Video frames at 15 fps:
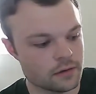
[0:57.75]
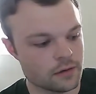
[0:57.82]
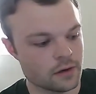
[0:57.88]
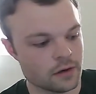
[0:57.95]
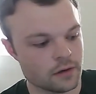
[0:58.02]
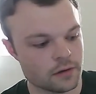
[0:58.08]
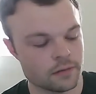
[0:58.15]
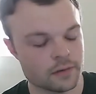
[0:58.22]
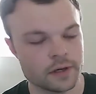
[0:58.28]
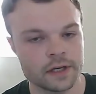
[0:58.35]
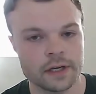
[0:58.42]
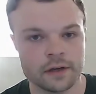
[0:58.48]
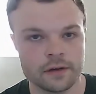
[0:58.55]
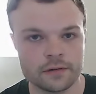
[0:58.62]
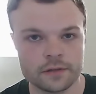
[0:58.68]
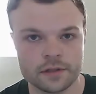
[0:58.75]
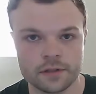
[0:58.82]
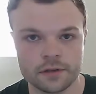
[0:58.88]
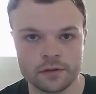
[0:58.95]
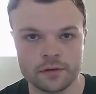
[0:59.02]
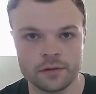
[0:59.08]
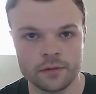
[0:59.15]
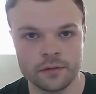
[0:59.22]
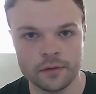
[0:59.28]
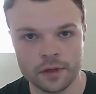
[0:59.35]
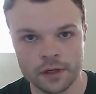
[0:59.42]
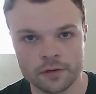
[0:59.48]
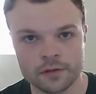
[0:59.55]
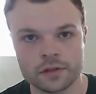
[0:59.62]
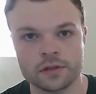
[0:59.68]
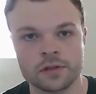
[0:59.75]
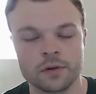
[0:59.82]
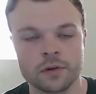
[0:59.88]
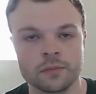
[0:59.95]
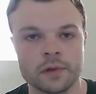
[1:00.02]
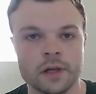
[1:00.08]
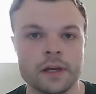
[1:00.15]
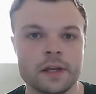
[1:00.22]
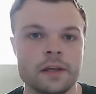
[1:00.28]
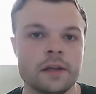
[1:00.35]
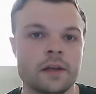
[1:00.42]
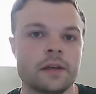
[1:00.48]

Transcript: all the way down to Stormlight,